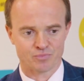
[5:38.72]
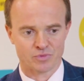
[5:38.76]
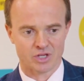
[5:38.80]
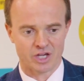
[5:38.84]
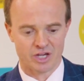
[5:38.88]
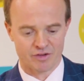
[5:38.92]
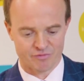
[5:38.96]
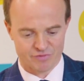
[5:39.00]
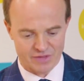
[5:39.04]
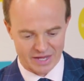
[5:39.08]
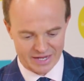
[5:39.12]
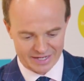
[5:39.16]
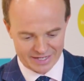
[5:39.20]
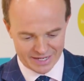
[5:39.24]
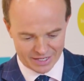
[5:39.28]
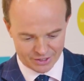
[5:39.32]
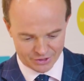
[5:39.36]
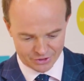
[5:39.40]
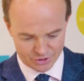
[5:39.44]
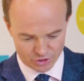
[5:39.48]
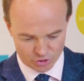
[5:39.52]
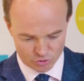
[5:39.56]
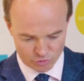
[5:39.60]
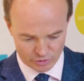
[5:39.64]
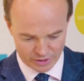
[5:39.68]
if they get
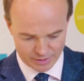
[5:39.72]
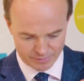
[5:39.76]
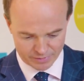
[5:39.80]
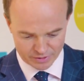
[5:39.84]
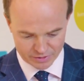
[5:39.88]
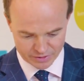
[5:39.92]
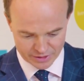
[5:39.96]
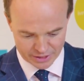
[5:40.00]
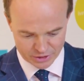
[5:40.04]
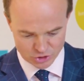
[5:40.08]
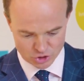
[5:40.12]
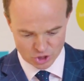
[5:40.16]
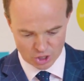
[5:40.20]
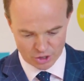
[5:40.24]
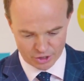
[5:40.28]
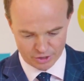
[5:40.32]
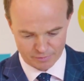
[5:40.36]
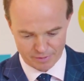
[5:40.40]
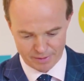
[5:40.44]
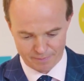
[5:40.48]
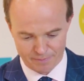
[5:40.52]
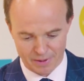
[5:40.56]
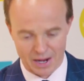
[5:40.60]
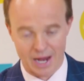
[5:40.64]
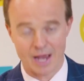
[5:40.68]
an agreement, there's going to
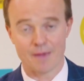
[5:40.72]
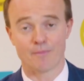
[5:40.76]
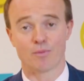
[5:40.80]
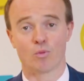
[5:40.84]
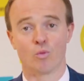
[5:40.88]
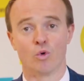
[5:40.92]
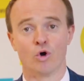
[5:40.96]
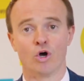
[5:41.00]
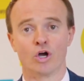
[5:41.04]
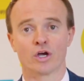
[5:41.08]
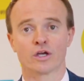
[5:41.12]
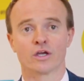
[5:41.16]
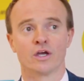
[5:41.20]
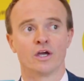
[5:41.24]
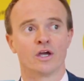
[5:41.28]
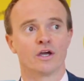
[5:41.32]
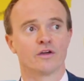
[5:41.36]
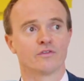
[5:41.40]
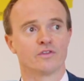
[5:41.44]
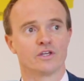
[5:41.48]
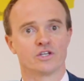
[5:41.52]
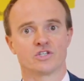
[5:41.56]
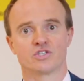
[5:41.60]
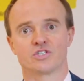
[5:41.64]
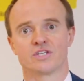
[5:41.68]
be paperwork
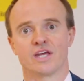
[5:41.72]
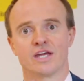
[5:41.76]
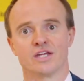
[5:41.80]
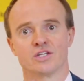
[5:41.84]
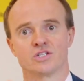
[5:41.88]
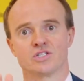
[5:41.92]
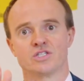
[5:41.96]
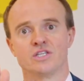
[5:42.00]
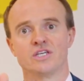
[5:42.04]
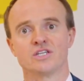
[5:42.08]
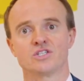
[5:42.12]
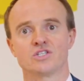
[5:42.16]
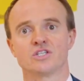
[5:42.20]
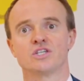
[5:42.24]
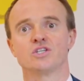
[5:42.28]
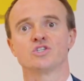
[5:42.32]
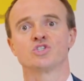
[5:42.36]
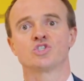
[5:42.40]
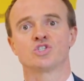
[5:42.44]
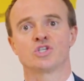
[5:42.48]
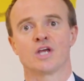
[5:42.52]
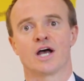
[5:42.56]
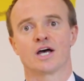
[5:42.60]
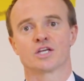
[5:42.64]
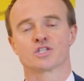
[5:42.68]
that says this is
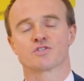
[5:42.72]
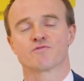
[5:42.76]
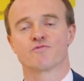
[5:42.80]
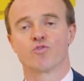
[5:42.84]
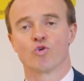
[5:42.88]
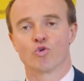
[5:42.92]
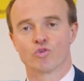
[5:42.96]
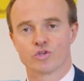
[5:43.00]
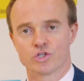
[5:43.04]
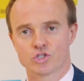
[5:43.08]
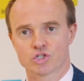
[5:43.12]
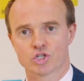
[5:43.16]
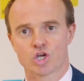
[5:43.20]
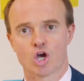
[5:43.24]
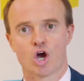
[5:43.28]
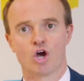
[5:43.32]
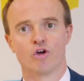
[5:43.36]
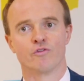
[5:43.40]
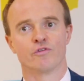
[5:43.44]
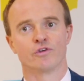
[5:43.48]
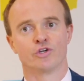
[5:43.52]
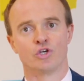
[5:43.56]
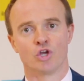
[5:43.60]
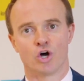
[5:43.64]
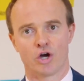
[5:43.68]
just for this
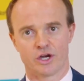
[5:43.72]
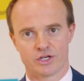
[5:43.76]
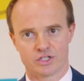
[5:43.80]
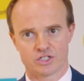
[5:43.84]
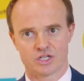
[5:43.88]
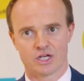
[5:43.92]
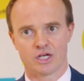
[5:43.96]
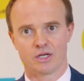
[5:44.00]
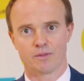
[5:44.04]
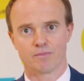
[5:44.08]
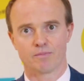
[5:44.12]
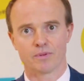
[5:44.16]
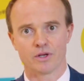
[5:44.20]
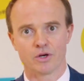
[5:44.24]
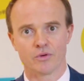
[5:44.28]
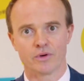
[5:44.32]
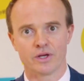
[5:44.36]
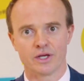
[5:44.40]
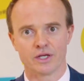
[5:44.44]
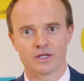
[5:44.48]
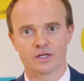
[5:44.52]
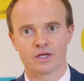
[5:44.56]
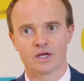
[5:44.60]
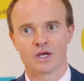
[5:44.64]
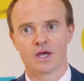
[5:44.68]
COVID-19
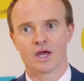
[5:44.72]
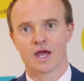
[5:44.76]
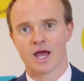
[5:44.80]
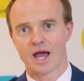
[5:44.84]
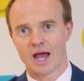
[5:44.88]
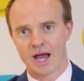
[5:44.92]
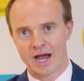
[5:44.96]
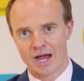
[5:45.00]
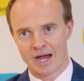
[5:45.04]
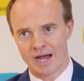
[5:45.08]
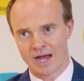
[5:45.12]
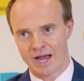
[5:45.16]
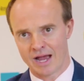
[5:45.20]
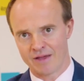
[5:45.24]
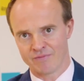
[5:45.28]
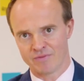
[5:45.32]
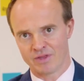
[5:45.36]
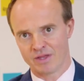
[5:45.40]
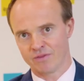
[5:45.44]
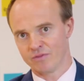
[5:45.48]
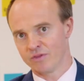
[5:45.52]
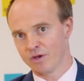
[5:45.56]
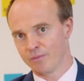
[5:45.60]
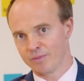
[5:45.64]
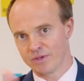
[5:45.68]
period, and
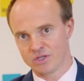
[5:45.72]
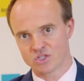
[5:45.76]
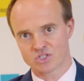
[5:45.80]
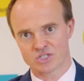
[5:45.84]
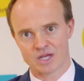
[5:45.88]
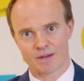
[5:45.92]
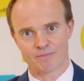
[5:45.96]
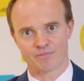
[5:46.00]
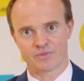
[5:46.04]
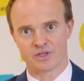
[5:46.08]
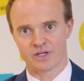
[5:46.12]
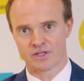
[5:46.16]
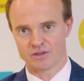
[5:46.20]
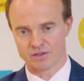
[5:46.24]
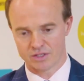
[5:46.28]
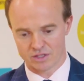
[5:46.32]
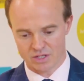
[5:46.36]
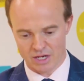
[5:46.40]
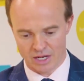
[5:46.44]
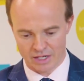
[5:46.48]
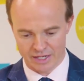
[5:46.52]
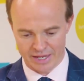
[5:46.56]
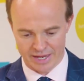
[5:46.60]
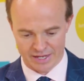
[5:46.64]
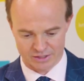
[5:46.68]
then there'll be something that
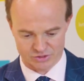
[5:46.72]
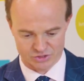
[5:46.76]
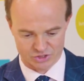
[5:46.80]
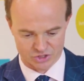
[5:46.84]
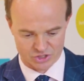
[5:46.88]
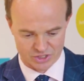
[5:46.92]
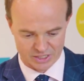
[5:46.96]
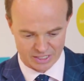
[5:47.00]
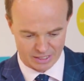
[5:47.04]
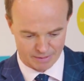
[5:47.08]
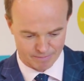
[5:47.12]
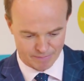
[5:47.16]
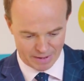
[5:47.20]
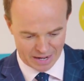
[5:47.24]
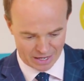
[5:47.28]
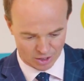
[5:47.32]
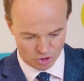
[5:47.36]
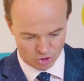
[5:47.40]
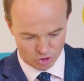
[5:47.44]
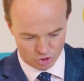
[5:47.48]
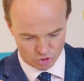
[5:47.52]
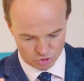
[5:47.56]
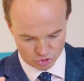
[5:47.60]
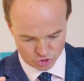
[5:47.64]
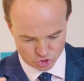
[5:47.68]
allows it to get back
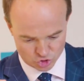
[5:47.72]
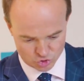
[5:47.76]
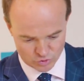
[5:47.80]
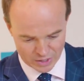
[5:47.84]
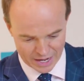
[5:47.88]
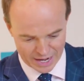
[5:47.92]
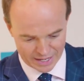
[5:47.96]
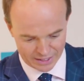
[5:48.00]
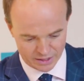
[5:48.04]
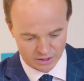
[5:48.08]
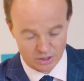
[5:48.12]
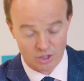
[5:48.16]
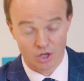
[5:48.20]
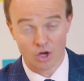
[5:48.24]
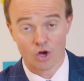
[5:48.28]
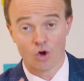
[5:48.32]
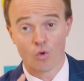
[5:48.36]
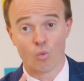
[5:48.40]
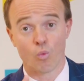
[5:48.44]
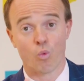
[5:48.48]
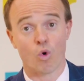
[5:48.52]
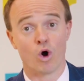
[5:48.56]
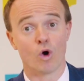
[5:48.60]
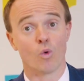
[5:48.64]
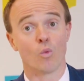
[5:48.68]
on track.
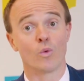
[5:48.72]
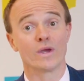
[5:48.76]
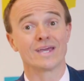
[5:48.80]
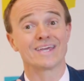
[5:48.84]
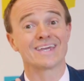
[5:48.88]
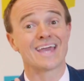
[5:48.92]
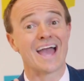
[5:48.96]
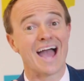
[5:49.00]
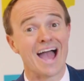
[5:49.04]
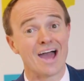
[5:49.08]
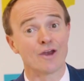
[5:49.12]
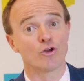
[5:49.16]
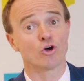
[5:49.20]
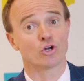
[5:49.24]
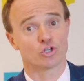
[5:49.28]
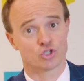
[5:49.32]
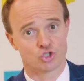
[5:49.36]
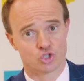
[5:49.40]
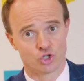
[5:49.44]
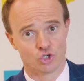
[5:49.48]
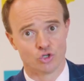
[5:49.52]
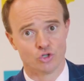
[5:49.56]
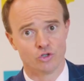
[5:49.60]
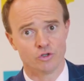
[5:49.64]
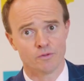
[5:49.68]
What we cannot
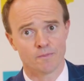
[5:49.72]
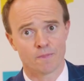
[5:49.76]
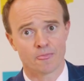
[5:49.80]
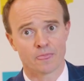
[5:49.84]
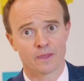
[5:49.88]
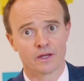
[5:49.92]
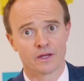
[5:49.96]
do